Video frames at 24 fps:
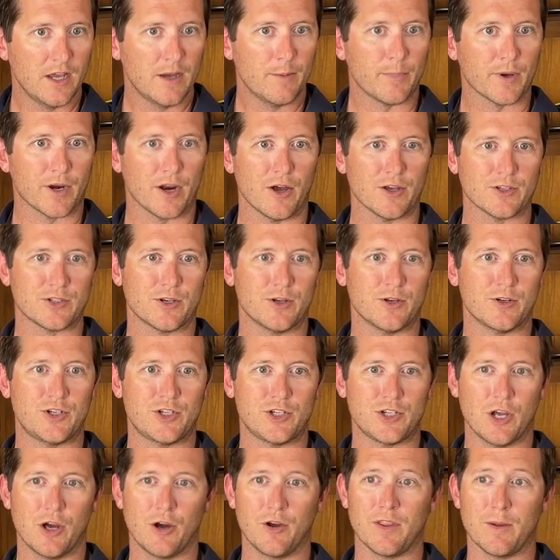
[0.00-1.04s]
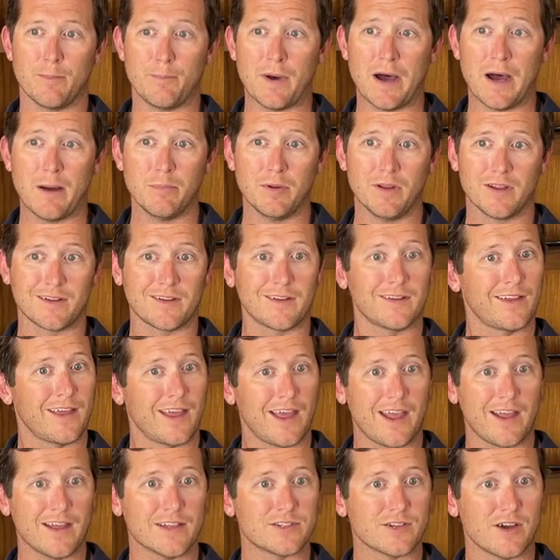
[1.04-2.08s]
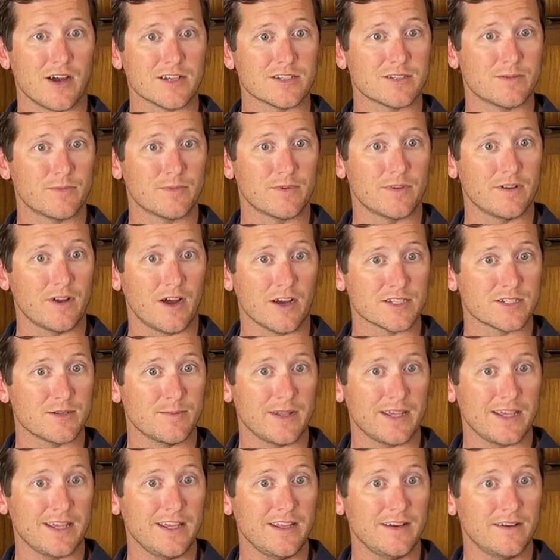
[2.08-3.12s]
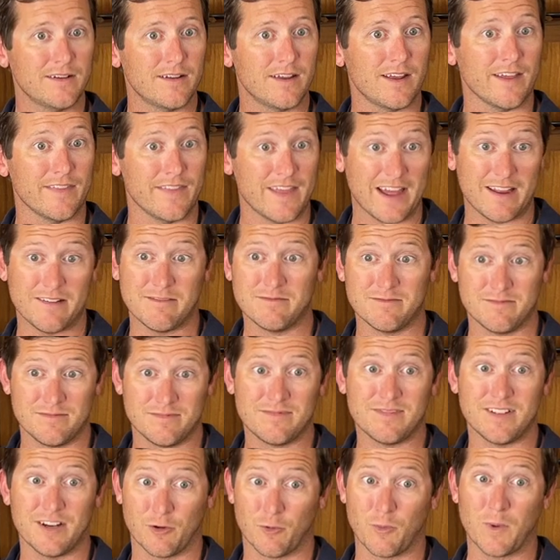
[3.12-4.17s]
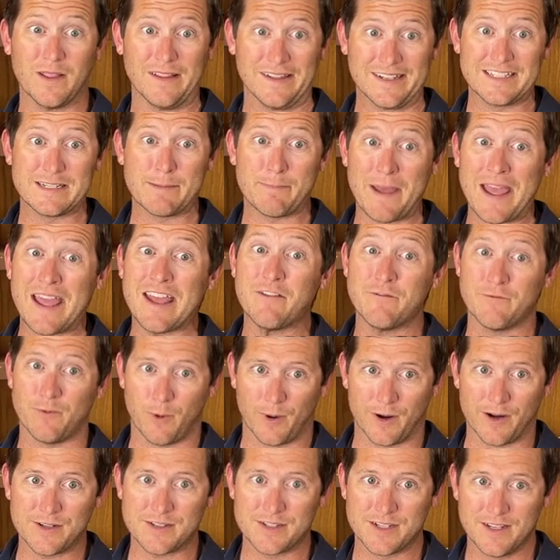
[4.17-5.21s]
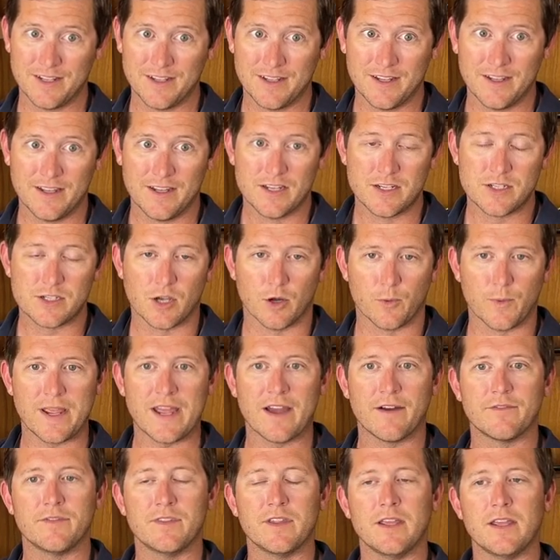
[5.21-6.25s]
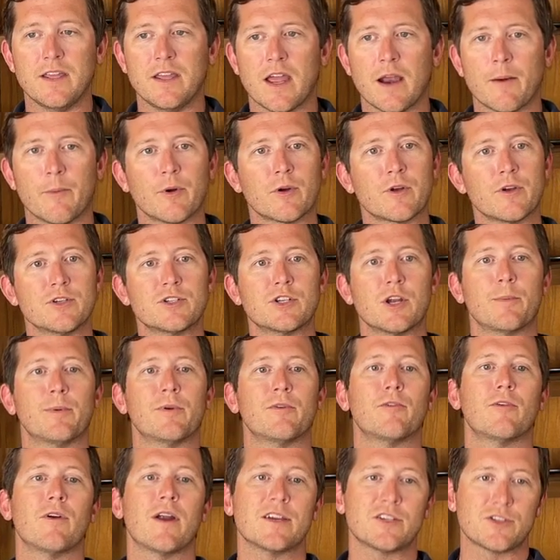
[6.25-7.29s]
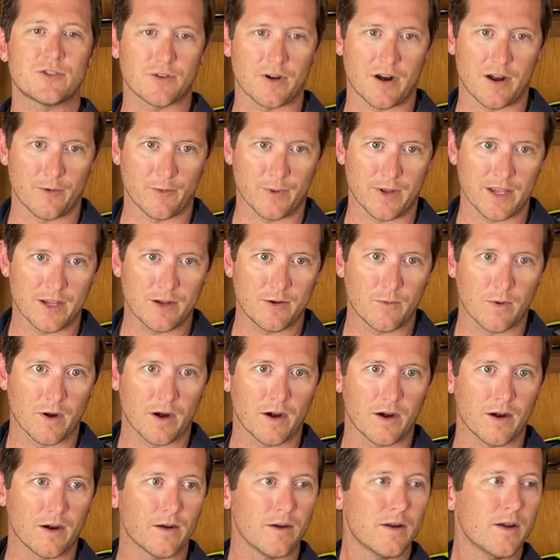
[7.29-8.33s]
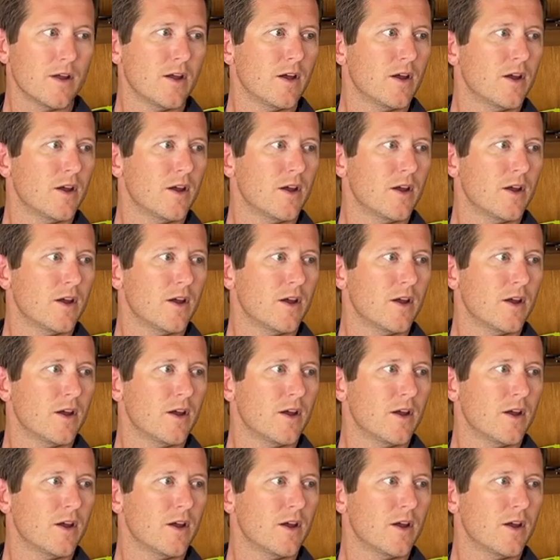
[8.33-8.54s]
but also show the public, hey, it's awesome to eat, and that they're willing to pay for it. So we have the Emerald Coast Open Restaurant Week, where